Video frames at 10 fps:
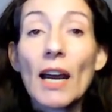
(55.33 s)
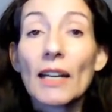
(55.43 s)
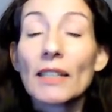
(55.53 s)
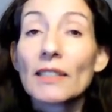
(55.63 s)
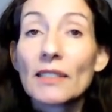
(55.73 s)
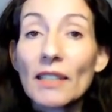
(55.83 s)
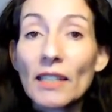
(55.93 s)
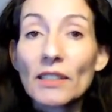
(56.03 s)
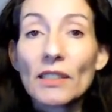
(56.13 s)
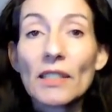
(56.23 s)
and as
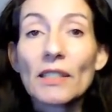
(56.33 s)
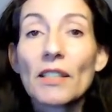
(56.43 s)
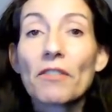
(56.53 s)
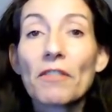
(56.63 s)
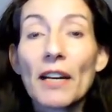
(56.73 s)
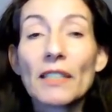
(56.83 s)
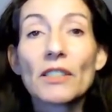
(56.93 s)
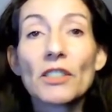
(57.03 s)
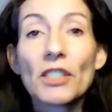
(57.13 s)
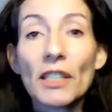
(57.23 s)
such, it
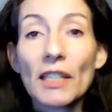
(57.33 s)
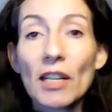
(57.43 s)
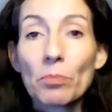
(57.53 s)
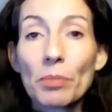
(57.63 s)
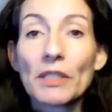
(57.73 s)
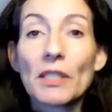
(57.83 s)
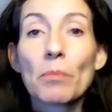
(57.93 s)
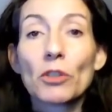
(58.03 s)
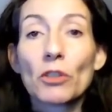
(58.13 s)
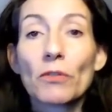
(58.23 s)
defies general
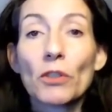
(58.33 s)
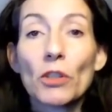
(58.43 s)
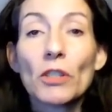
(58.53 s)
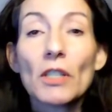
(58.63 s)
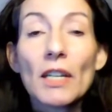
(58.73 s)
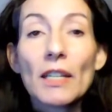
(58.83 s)
principles of law